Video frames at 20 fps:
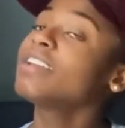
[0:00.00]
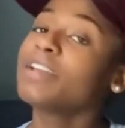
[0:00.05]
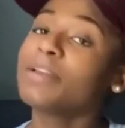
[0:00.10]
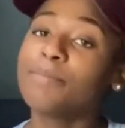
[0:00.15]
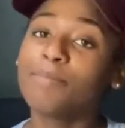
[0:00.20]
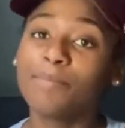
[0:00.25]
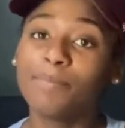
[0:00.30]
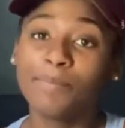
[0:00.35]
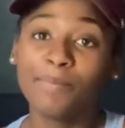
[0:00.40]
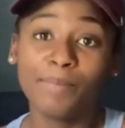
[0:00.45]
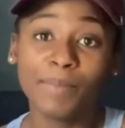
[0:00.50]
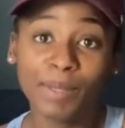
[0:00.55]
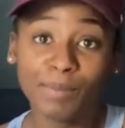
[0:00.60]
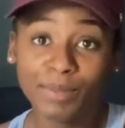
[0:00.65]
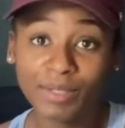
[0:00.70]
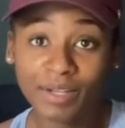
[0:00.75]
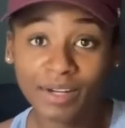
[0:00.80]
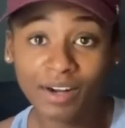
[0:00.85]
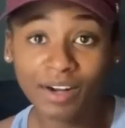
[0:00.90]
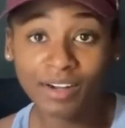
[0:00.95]
it,
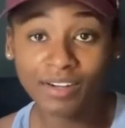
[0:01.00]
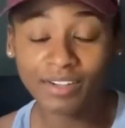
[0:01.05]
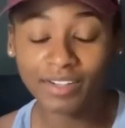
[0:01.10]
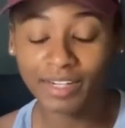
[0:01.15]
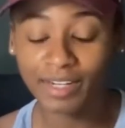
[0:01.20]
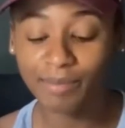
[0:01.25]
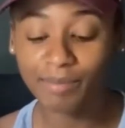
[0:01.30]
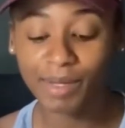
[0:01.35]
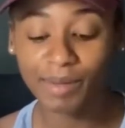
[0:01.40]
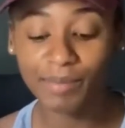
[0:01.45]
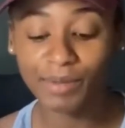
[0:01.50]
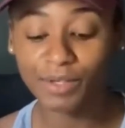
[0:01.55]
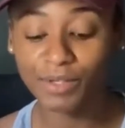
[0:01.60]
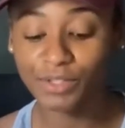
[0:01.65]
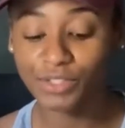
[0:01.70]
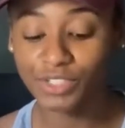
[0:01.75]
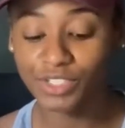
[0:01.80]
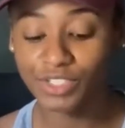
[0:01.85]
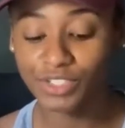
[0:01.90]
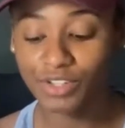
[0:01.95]
maybe they're hungry. Maybe you
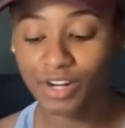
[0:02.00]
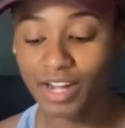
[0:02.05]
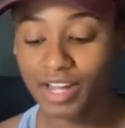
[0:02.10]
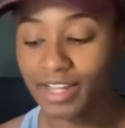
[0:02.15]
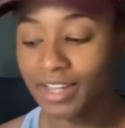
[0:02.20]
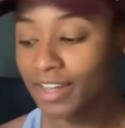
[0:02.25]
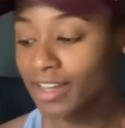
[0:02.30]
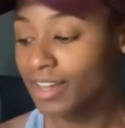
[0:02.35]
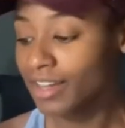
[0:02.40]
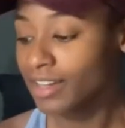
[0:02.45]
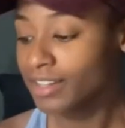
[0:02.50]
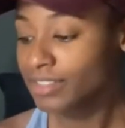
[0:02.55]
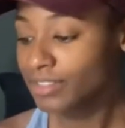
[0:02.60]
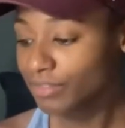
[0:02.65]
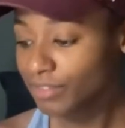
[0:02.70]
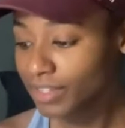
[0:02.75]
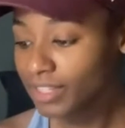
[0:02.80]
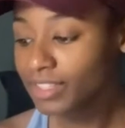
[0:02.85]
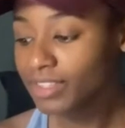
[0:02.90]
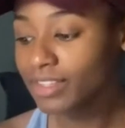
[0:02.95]
should try to
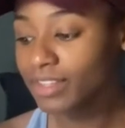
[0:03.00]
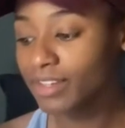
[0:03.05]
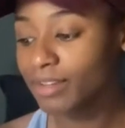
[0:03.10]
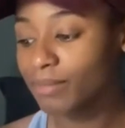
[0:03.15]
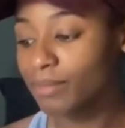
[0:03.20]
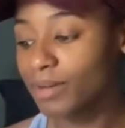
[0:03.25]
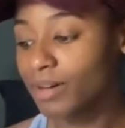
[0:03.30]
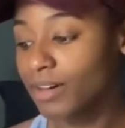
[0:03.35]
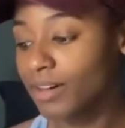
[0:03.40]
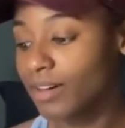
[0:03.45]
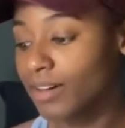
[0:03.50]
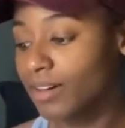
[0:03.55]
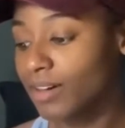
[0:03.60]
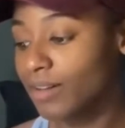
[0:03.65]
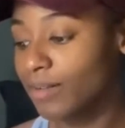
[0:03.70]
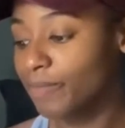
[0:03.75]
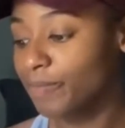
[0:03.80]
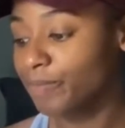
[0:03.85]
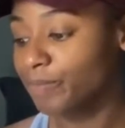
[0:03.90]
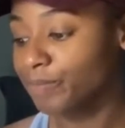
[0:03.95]
feed them.
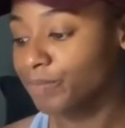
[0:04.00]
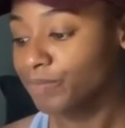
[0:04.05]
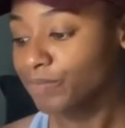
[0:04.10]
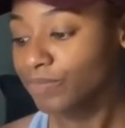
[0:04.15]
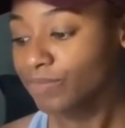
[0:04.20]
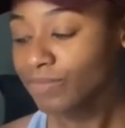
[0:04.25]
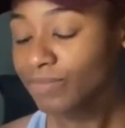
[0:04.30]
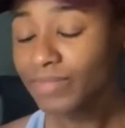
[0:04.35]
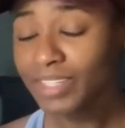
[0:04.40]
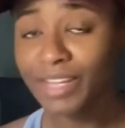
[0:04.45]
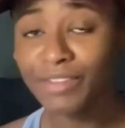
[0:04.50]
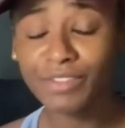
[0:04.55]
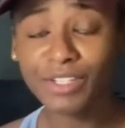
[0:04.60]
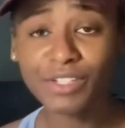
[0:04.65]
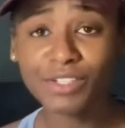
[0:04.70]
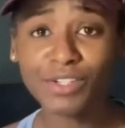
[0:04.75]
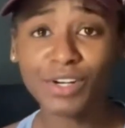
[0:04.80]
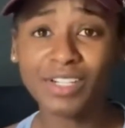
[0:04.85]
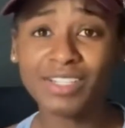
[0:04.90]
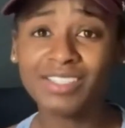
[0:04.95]
If they
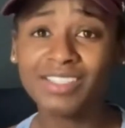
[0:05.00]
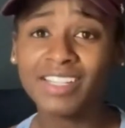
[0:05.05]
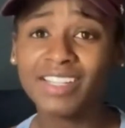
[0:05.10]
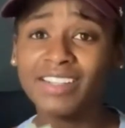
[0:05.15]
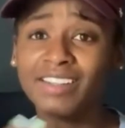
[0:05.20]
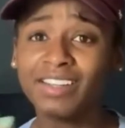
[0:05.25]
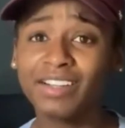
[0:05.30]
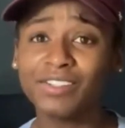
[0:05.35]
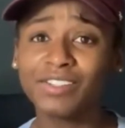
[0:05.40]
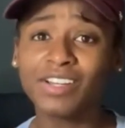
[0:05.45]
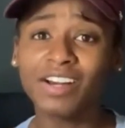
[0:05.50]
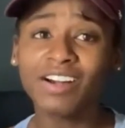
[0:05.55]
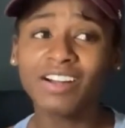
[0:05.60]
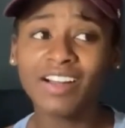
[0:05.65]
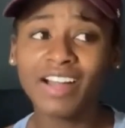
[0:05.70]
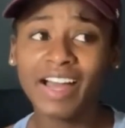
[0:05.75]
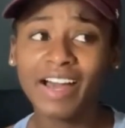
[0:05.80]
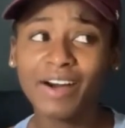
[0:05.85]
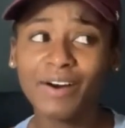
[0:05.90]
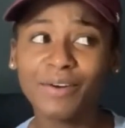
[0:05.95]
start sticking their
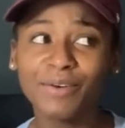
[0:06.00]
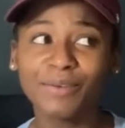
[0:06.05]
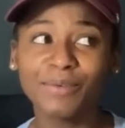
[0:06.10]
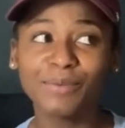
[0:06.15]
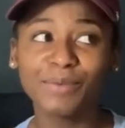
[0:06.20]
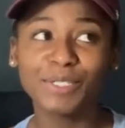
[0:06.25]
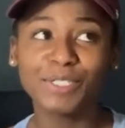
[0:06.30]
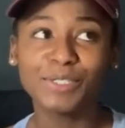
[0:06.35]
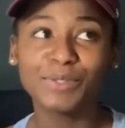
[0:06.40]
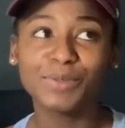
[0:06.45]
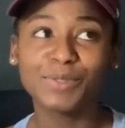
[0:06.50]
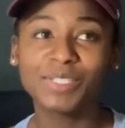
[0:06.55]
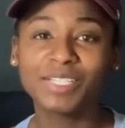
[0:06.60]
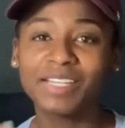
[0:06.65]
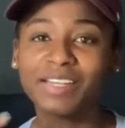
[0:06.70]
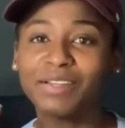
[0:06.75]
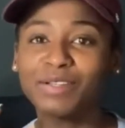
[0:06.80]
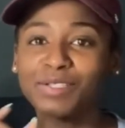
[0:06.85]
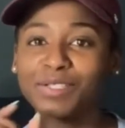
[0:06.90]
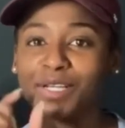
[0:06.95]
tongue out, what you
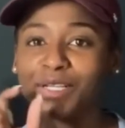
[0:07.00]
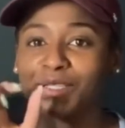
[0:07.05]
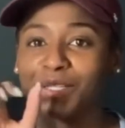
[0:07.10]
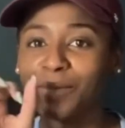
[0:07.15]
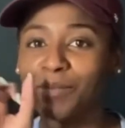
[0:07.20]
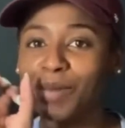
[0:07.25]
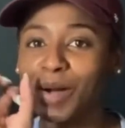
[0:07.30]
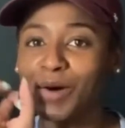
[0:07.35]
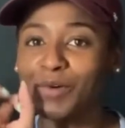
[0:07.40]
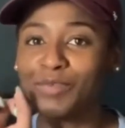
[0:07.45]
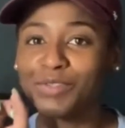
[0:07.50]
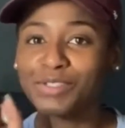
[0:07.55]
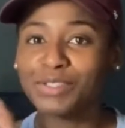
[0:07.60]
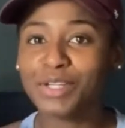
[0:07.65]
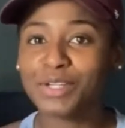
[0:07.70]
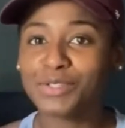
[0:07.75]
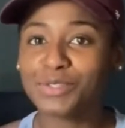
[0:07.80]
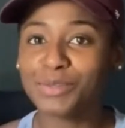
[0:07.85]
see is like their mouth is like